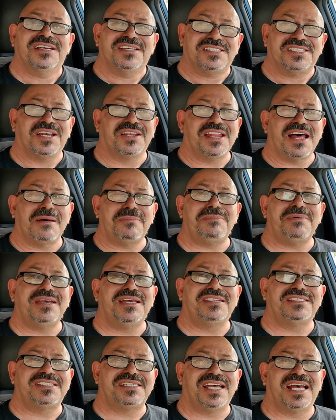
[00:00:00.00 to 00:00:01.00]
So that
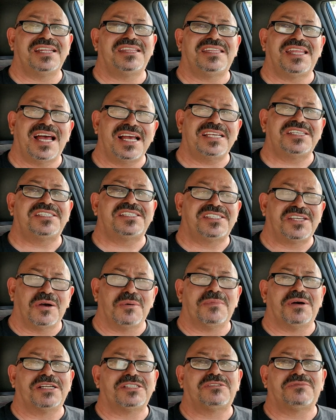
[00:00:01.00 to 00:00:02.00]
being said, thanks
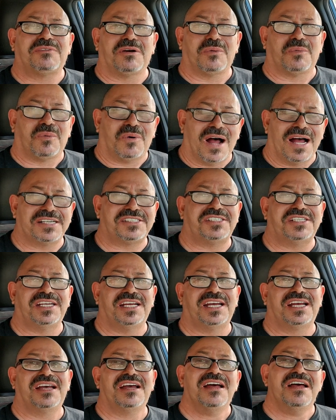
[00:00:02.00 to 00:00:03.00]
so much for
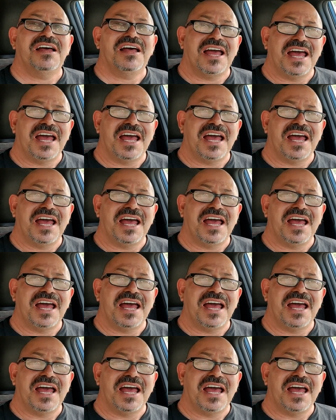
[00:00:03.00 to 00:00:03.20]
watching.